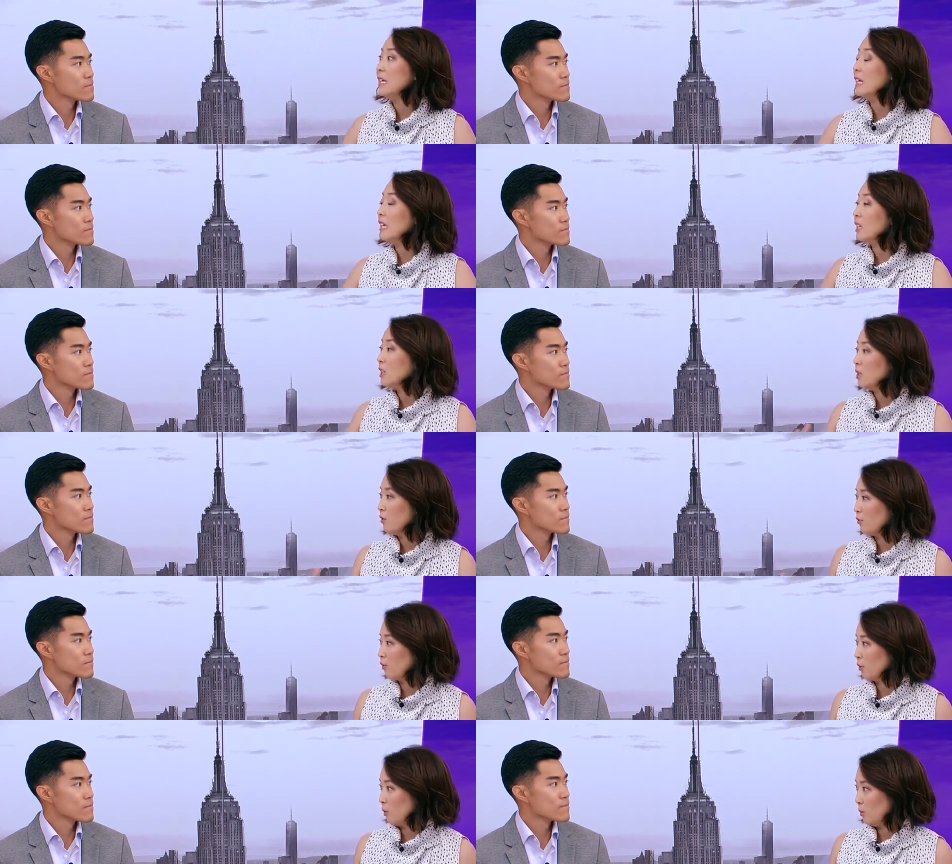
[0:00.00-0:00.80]
Speaker 1: in the
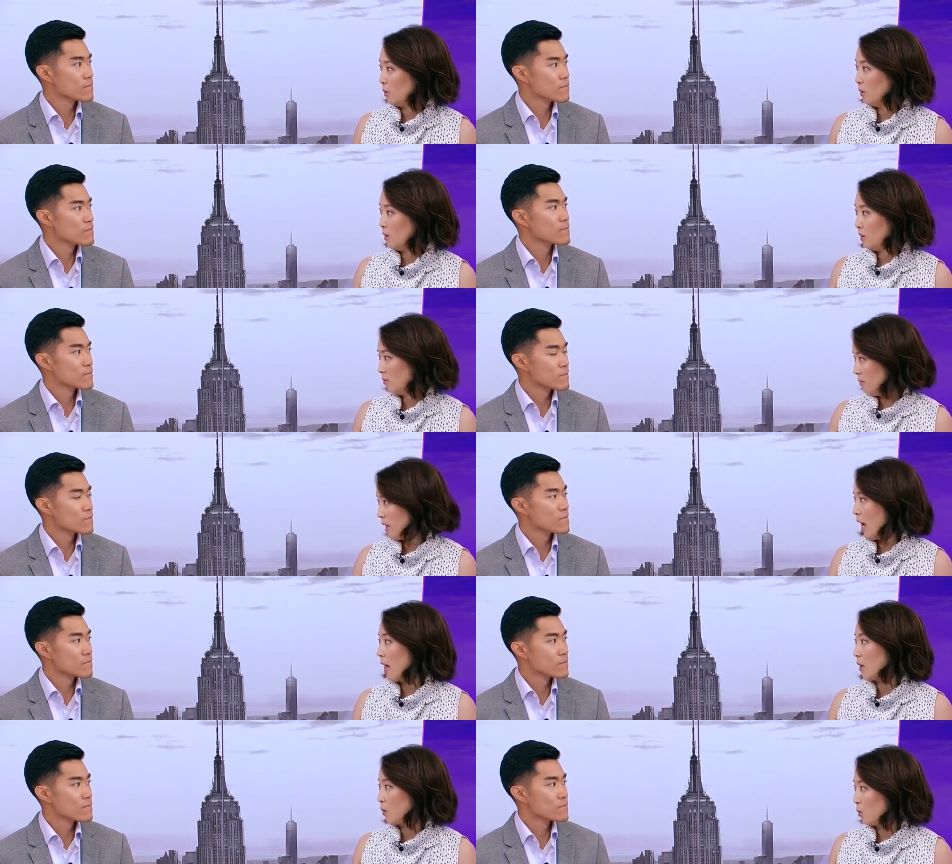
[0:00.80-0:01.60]
food
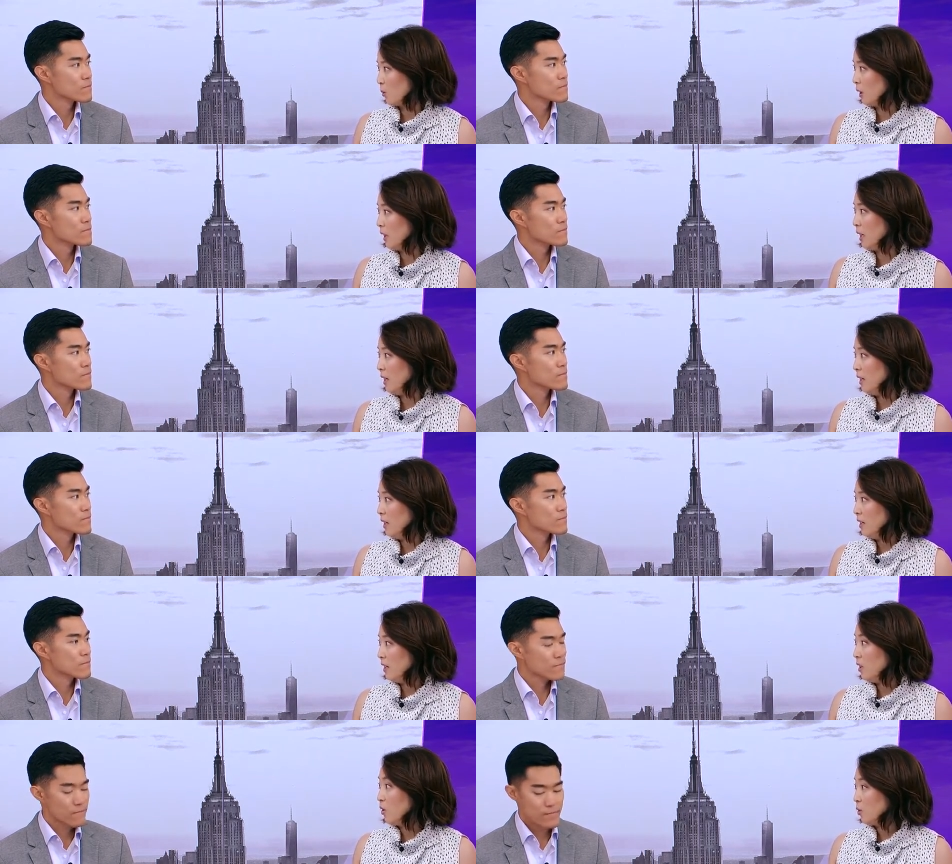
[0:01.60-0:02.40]
category.
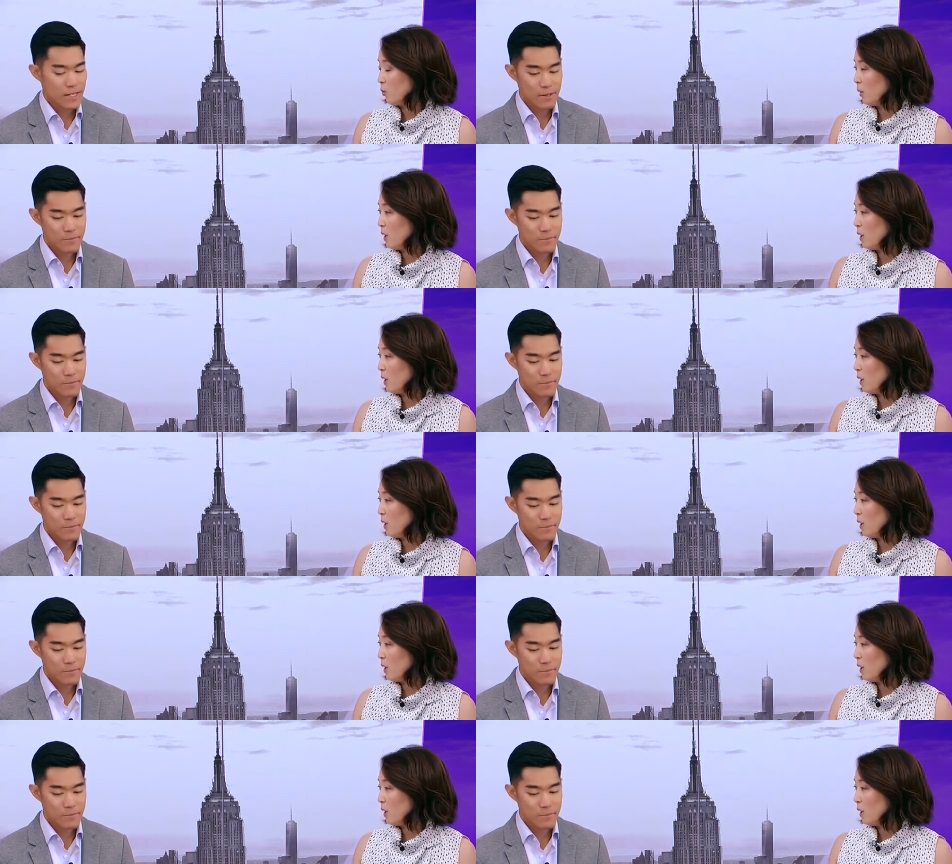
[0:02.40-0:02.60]
You know,